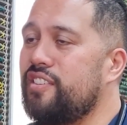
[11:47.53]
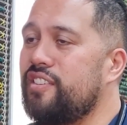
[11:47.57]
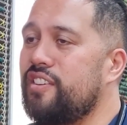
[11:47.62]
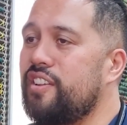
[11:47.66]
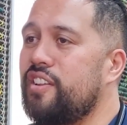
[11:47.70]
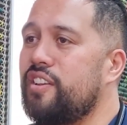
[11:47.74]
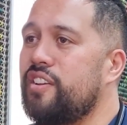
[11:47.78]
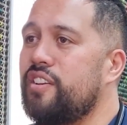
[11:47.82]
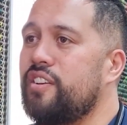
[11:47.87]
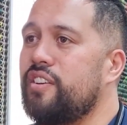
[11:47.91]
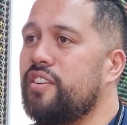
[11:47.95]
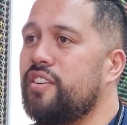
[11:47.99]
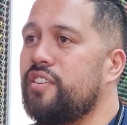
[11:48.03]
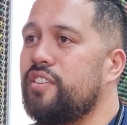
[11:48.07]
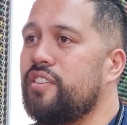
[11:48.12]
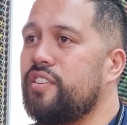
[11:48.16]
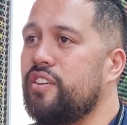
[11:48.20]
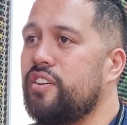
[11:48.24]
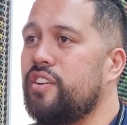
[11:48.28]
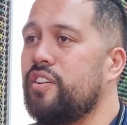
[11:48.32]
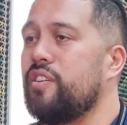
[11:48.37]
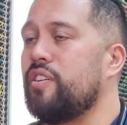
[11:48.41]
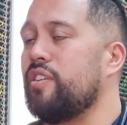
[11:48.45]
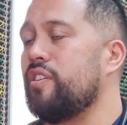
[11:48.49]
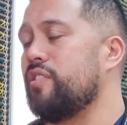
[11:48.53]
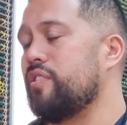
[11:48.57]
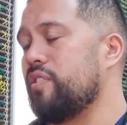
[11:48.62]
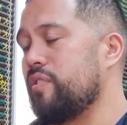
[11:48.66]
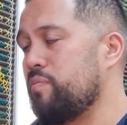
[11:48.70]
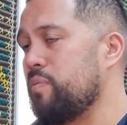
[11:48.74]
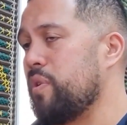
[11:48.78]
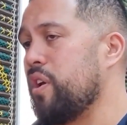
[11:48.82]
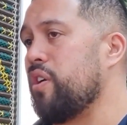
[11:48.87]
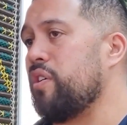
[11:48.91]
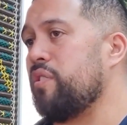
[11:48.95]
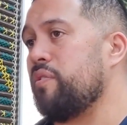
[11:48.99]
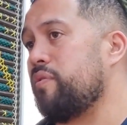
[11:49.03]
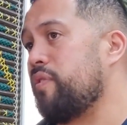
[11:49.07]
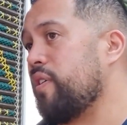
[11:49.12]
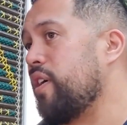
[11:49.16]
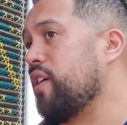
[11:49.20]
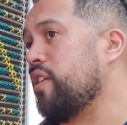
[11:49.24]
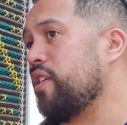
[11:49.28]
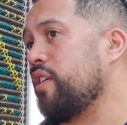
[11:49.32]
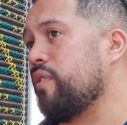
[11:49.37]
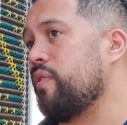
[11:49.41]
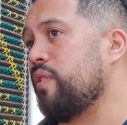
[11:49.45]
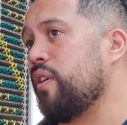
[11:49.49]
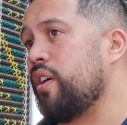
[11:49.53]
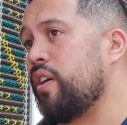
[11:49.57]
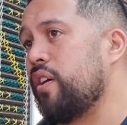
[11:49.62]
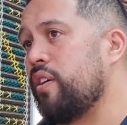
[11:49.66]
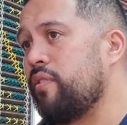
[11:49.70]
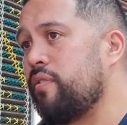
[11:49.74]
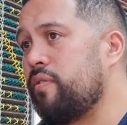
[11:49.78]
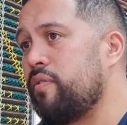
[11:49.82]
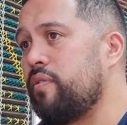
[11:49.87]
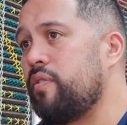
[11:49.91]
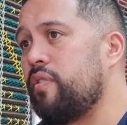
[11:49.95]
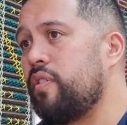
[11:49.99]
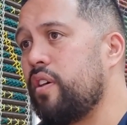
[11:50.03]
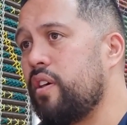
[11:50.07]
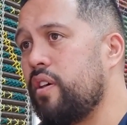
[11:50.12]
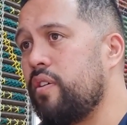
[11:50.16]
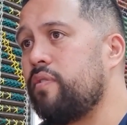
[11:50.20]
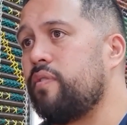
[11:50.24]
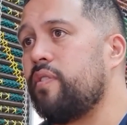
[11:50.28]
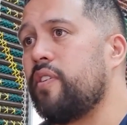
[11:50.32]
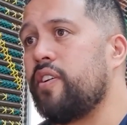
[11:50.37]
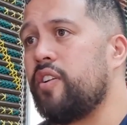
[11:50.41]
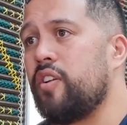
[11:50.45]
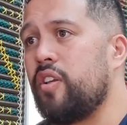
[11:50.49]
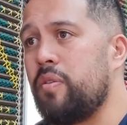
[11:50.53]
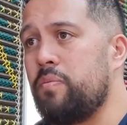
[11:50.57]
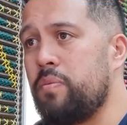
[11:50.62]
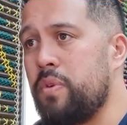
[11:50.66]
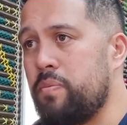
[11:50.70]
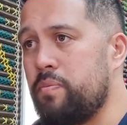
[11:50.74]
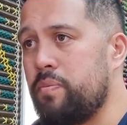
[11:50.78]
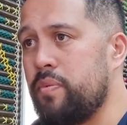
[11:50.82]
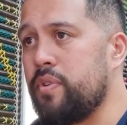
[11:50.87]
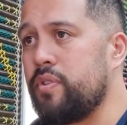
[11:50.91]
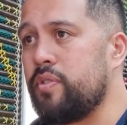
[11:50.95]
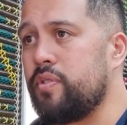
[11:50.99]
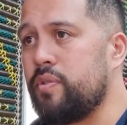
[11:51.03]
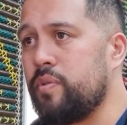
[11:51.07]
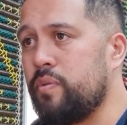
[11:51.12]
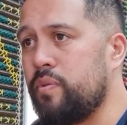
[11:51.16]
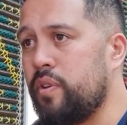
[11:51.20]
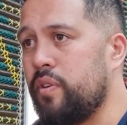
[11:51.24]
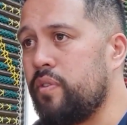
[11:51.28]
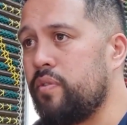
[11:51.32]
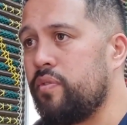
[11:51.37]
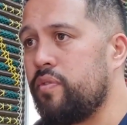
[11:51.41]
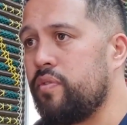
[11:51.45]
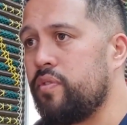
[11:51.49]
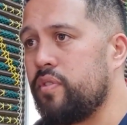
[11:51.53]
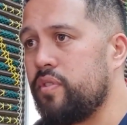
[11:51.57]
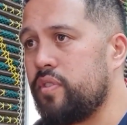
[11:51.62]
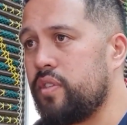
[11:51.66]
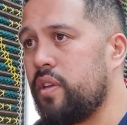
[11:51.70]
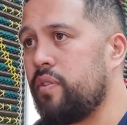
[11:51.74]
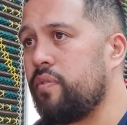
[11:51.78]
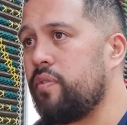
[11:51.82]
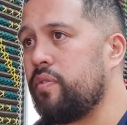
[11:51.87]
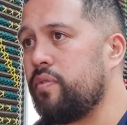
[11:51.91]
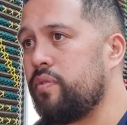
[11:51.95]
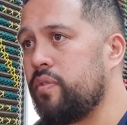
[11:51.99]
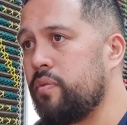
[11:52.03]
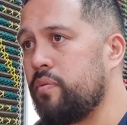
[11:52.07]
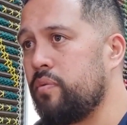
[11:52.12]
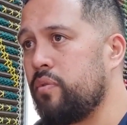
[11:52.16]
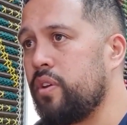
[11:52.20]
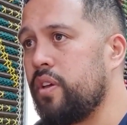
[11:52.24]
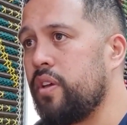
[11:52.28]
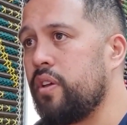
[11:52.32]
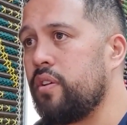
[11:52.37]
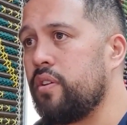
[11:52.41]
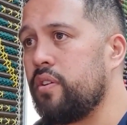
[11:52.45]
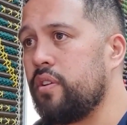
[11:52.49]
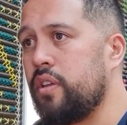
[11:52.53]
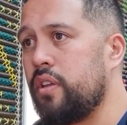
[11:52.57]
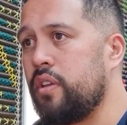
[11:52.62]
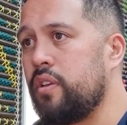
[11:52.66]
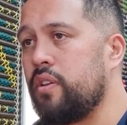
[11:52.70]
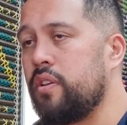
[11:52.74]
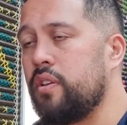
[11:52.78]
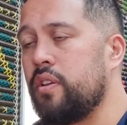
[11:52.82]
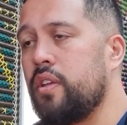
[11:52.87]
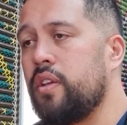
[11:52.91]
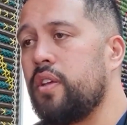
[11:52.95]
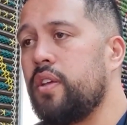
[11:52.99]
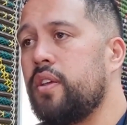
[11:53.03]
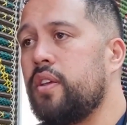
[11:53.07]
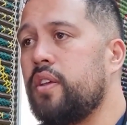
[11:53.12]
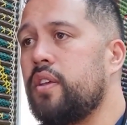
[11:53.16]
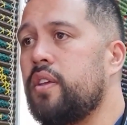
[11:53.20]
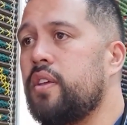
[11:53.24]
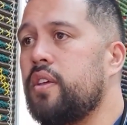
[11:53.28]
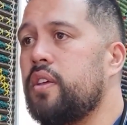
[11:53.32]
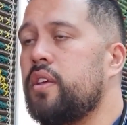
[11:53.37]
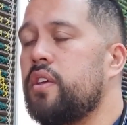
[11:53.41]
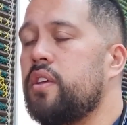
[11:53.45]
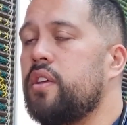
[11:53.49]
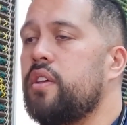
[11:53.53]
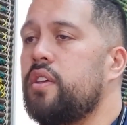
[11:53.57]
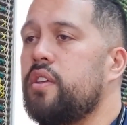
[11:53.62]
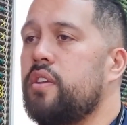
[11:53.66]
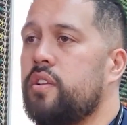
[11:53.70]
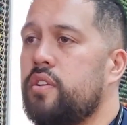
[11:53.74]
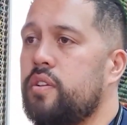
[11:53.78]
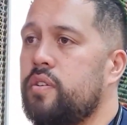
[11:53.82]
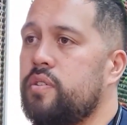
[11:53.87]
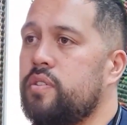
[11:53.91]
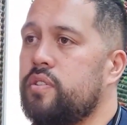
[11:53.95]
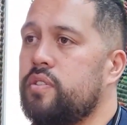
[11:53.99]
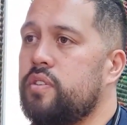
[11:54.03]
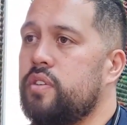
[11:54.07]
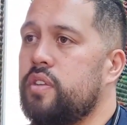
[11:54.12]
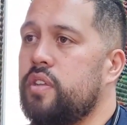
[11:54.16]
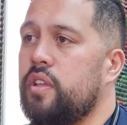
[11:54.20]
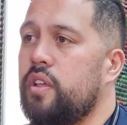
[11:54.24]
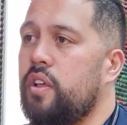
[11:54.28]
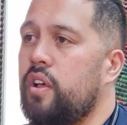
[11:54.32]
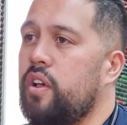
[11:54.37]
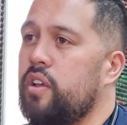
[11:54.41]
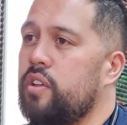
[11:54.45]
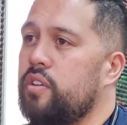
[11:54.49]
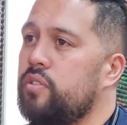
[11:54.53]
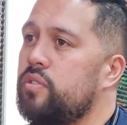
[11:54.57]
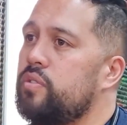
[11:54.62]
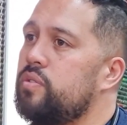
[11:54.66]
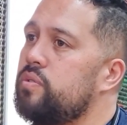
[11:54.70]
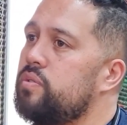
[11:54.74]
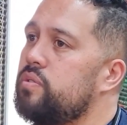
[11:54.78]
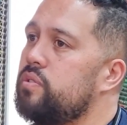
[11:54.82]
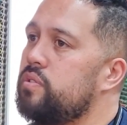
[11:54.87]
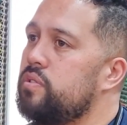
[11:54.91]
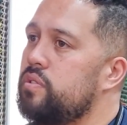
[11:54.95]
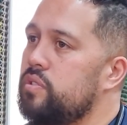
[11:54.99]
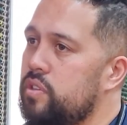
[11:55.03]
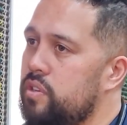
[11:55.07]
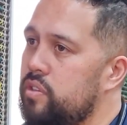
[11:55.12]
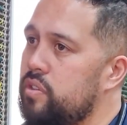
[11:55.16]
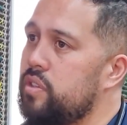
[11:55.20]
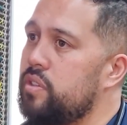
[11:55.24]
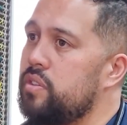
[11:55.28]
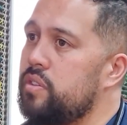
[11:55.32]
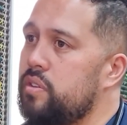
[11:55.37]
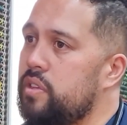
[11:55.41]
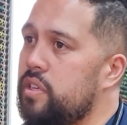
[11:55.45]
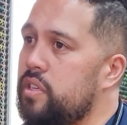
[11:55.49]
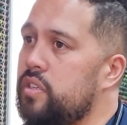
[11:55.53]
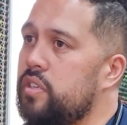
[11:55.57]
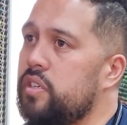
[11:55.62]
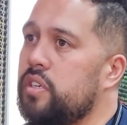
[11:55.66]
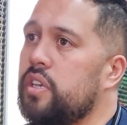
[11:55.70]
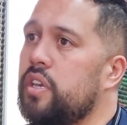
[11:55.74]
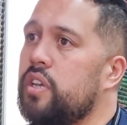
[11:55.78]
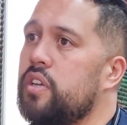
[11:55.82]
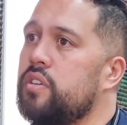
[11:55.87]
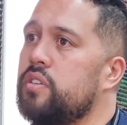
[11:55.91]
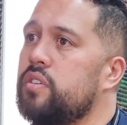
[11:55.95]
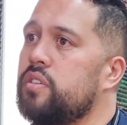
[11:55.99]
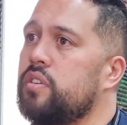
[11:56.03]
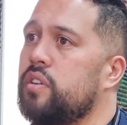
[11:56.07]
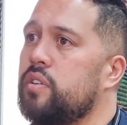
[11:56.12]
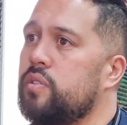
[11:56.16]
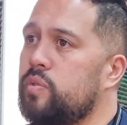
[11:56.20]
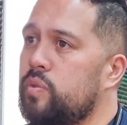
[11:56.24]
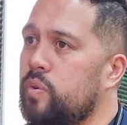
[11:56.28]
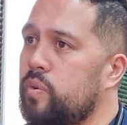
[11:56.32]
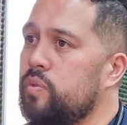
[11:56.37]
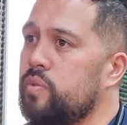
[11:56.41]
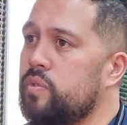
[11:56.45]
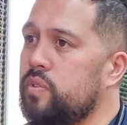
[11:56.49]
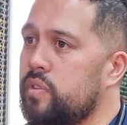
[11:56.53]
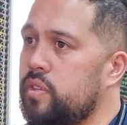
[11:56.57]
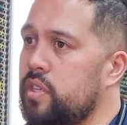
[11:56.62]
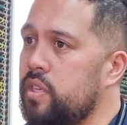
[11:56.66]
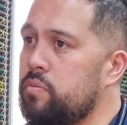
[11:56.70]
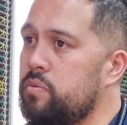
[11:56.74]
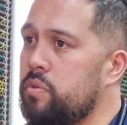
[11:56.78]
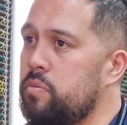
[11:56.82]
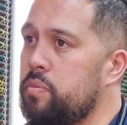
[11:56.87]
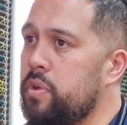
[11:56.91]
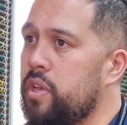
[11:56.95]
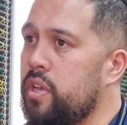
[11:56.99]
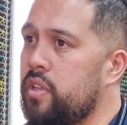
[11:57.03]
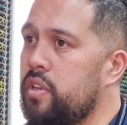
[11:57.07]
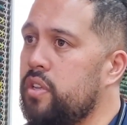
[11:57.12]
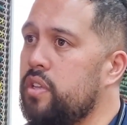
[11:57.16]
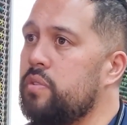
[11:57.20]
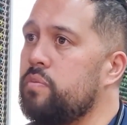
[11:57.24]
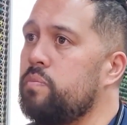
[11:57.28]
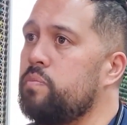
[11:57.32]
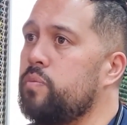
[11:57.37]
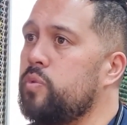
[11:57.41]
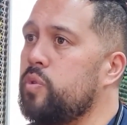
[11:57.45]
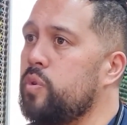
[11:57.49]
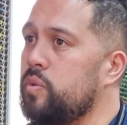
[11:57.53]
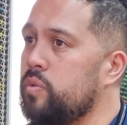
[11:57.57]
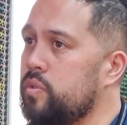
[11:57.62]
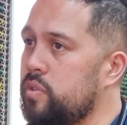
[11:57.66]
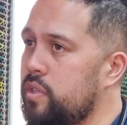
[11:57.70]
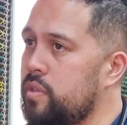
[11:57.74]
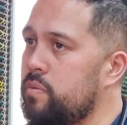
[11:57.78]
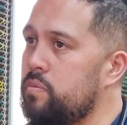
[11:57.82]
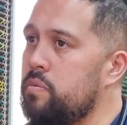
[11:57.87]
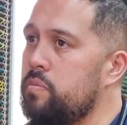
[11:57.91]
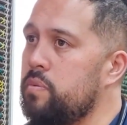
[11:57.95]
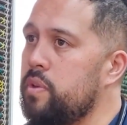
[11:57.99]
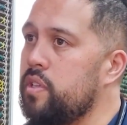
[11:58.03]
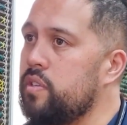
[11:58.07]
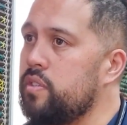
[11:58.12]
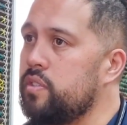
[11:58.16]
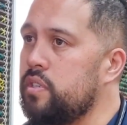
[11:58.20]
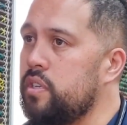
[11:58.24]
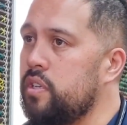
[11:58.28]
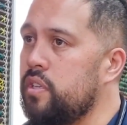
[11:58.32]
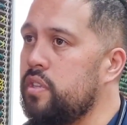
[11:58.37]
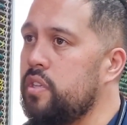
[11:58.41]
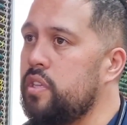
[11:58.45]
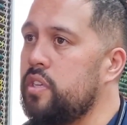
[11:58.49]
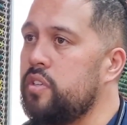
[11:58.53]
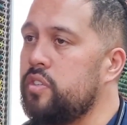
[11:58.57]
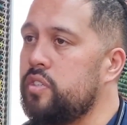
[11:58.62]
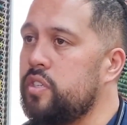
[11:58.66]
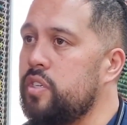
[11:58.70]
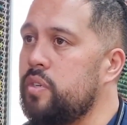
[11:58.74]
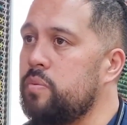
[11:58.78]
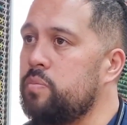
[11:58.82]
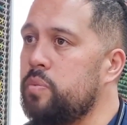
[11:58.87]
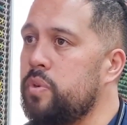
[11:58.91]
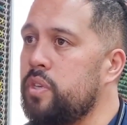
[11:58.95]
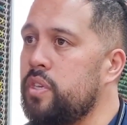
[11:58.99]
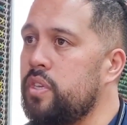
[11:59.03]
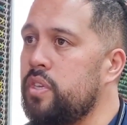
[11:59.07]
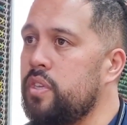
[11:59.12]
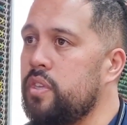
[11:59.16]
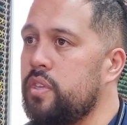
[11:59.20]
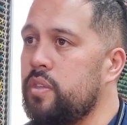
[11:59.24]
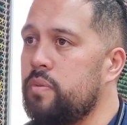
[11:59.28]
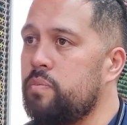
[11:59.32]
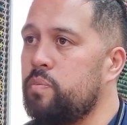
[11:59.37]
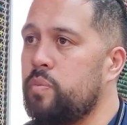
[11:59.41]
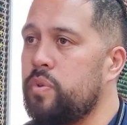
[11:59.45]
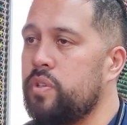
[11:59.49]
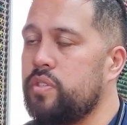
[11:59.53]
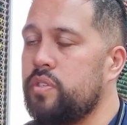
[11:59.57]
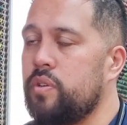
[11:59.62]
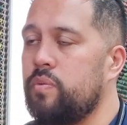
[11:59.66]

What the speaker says: in my own whānau, I have whānau members who have suffered from gout, and I give them the education, I talk to them about it, talk to them about seeing their GP. But